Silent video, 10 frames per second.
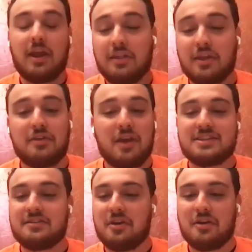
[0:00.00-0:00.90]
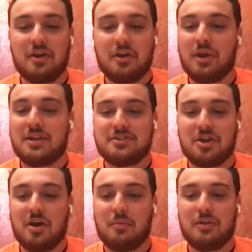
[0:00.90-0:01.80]
And I think you guys have done a great
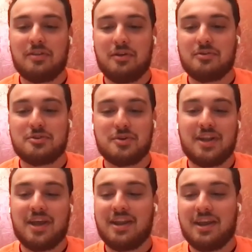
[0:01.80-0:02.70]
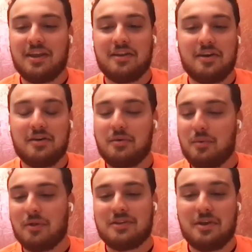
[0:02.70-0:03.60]
job with you, Trinidad, and
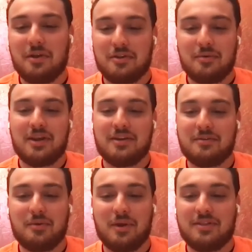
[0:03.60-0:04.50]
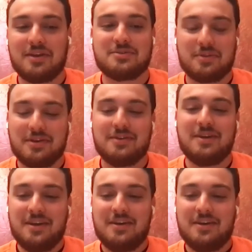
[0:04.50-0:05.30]
Welty, all doing great things with it.